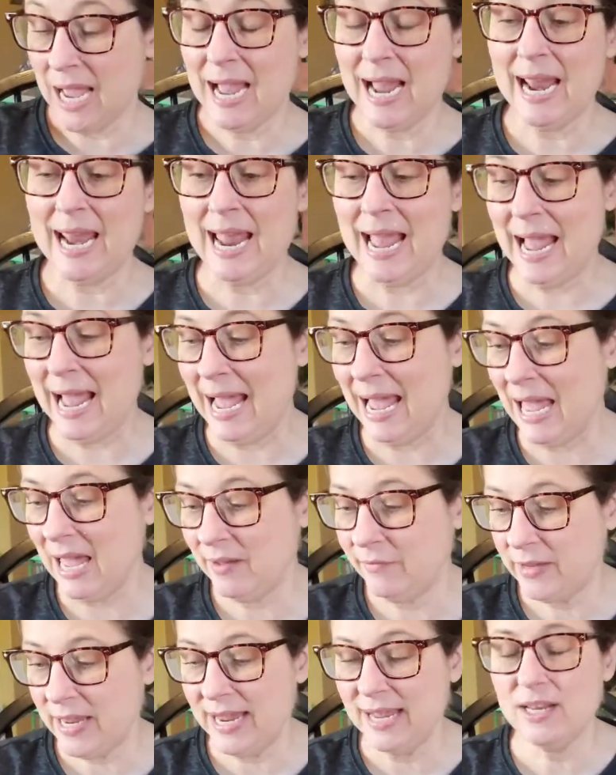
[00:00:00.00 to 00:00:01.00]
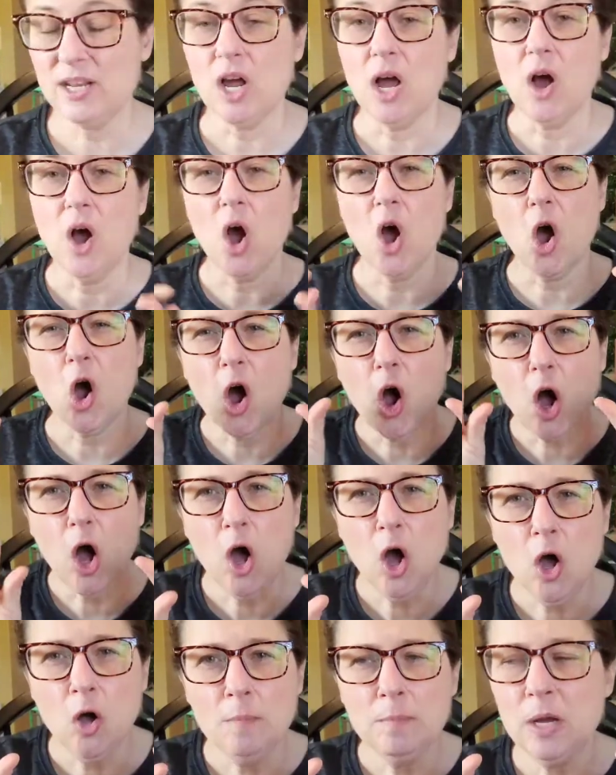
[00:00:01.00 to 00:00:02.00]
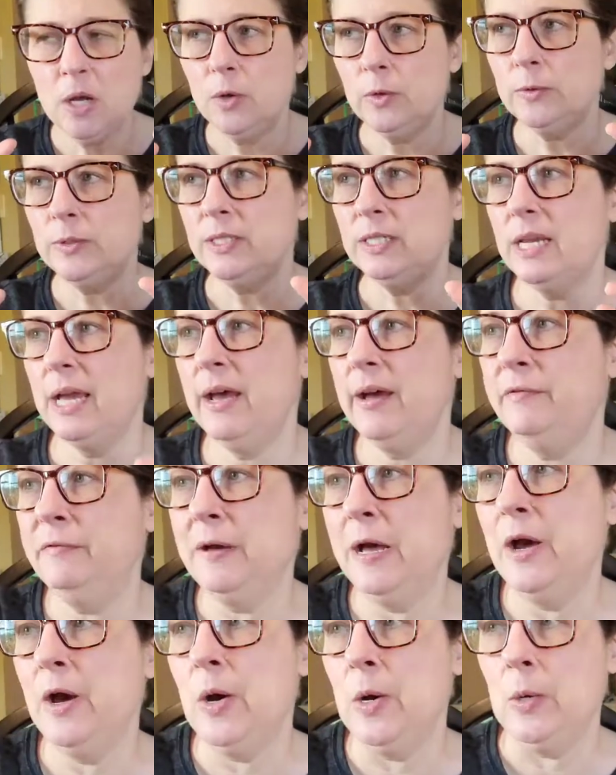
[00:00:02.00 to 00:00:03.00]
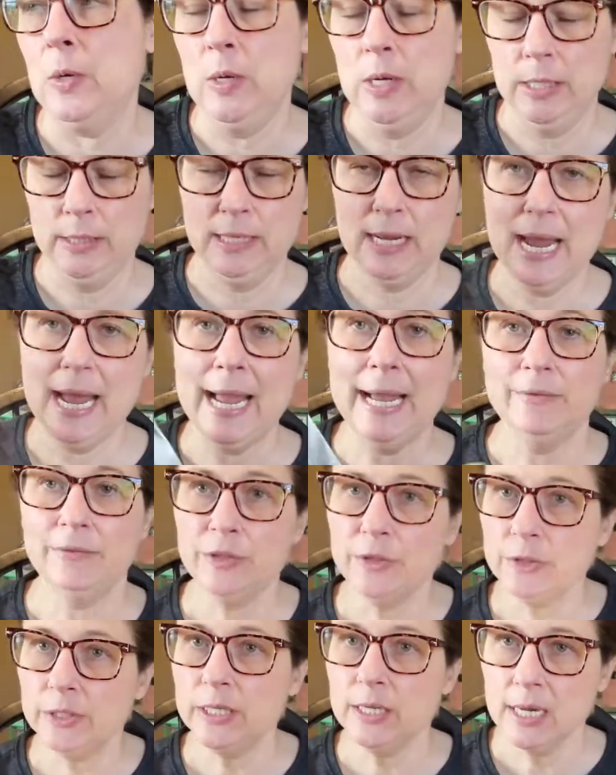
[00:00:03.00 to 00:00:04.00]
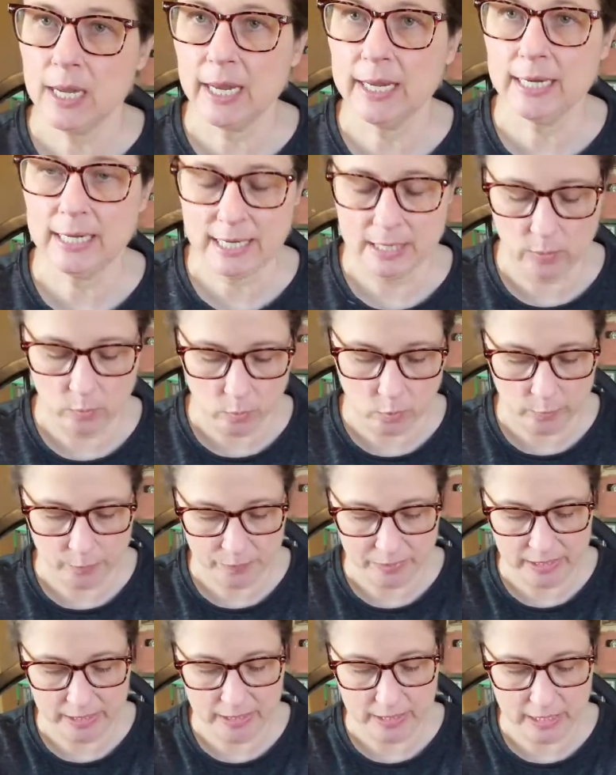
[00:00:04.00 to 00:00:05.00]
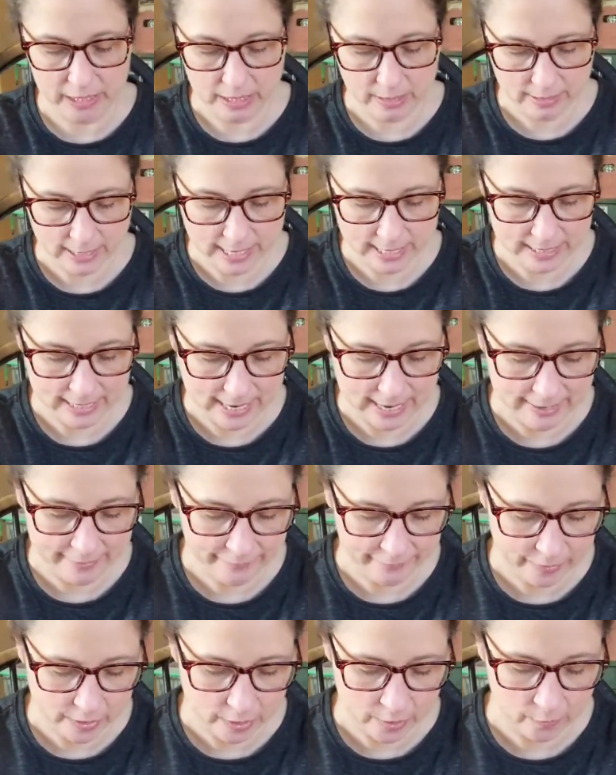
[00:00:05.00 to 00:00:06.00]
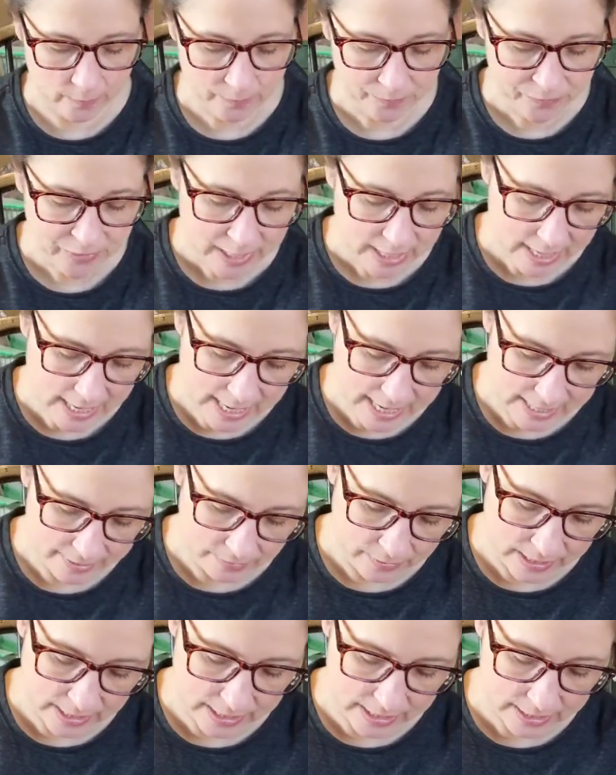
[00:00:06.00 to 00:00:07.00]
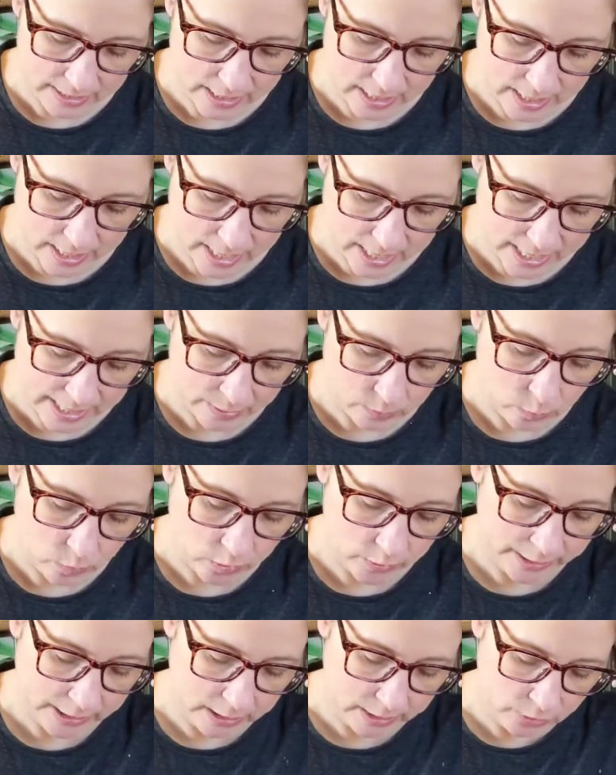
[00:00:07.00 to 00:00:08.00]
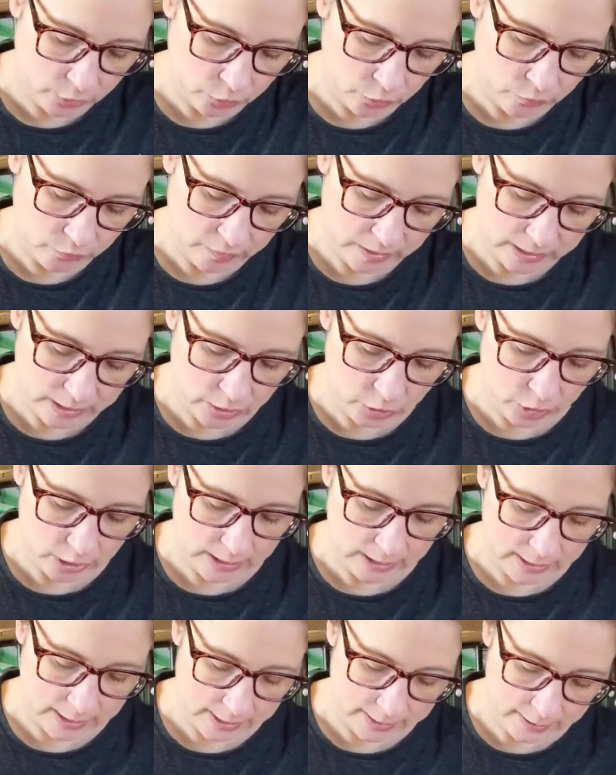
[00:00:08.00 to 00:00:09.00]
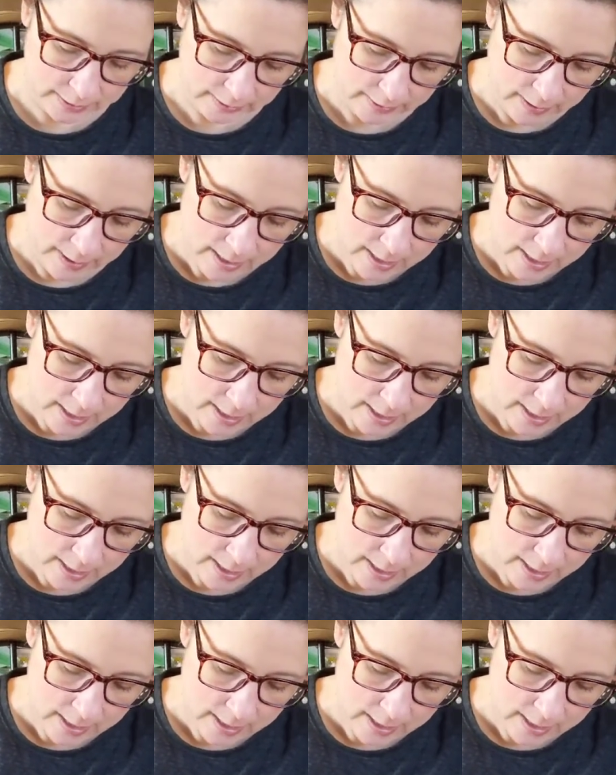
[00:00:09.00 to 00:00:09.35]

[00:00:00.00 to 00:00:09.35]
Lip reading: I have an almost FO. After tonight, it will be an FO, and then I will get to finishing it.